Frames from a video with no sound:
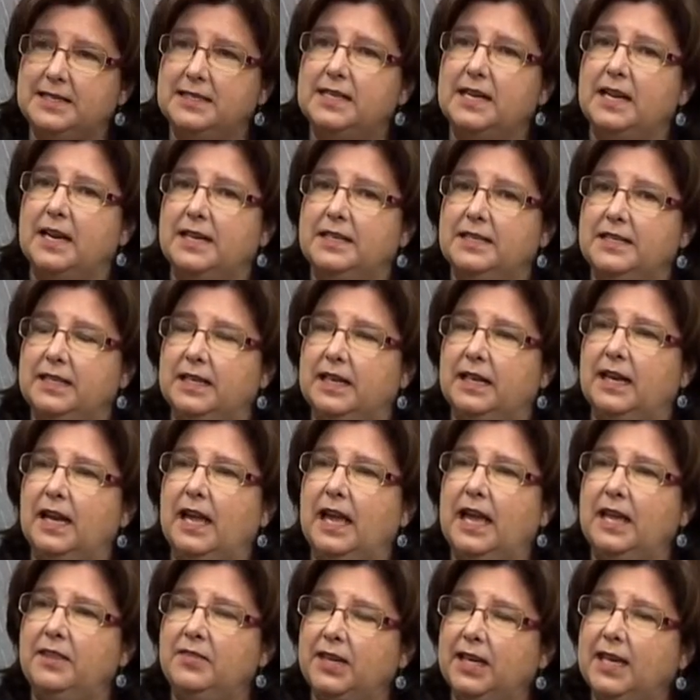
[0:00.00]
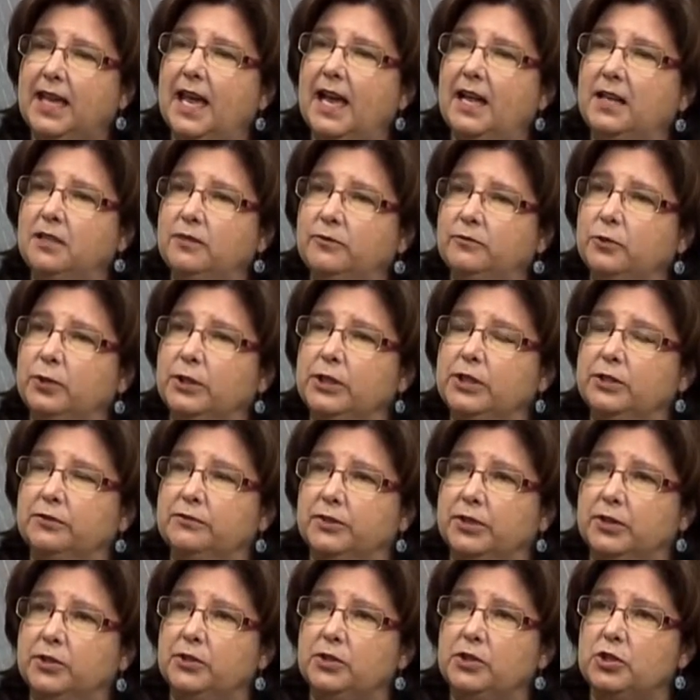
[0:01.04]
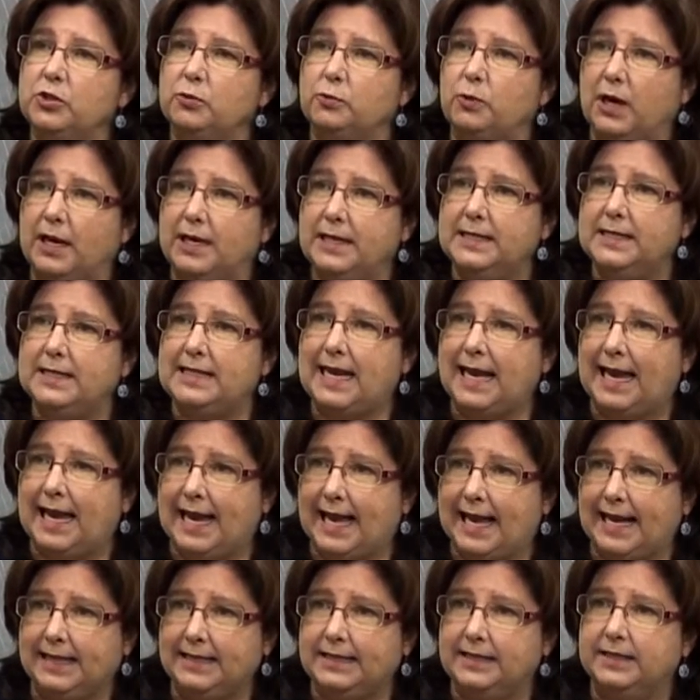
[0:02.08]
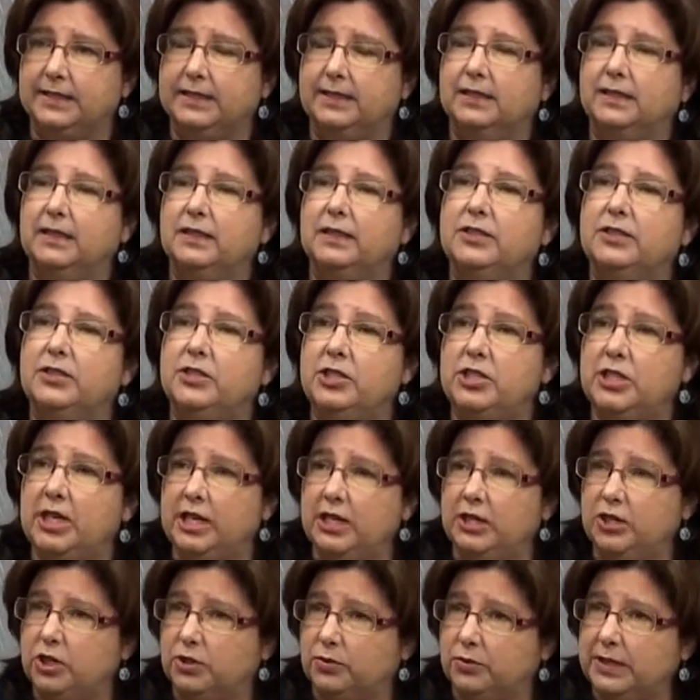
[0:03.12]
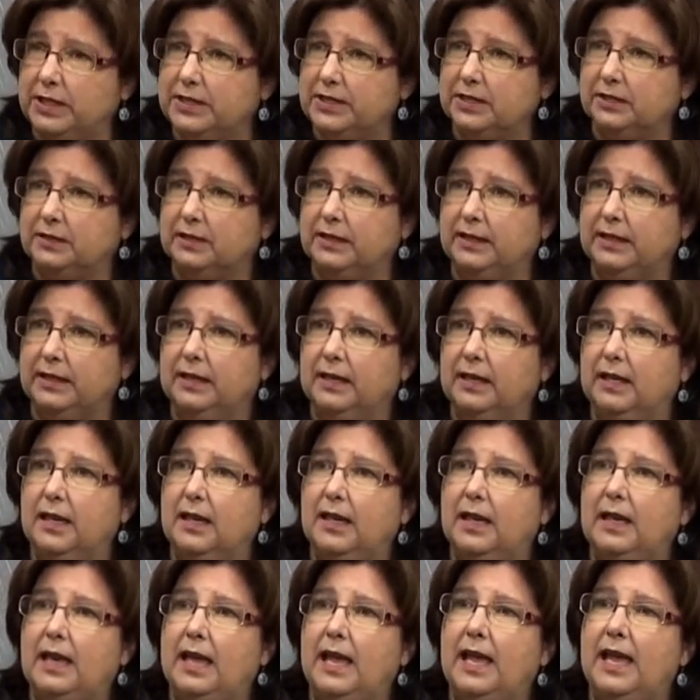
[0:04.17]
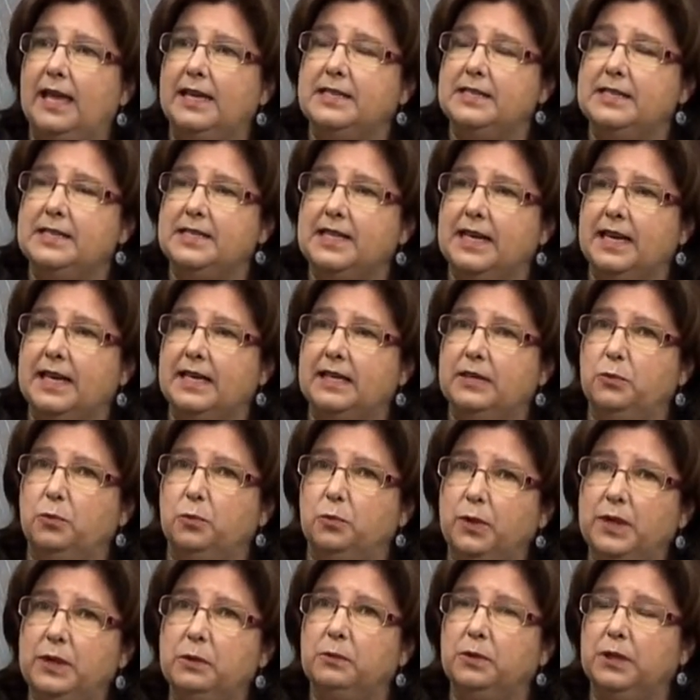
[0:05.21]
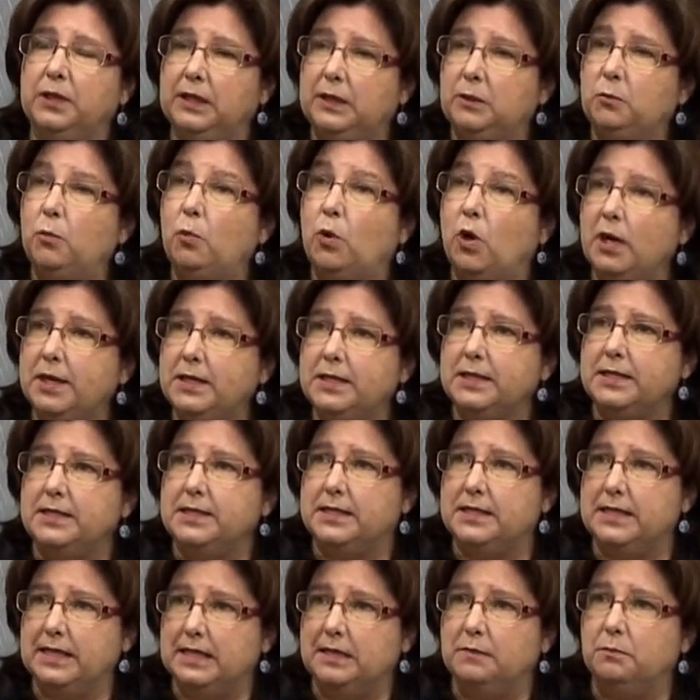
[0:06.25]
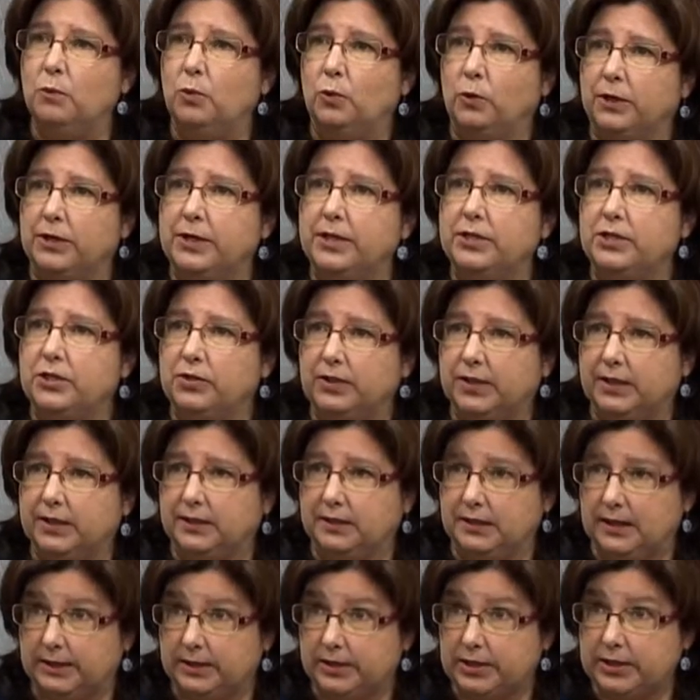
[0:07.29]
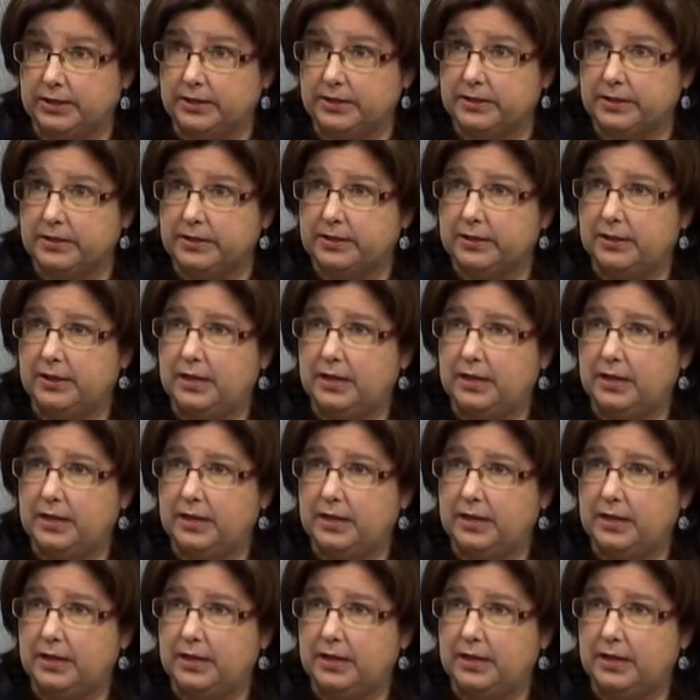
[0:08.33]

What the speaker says: the idea. And the California Voters' Rights Act changed recently and said, we really want to see more district elections.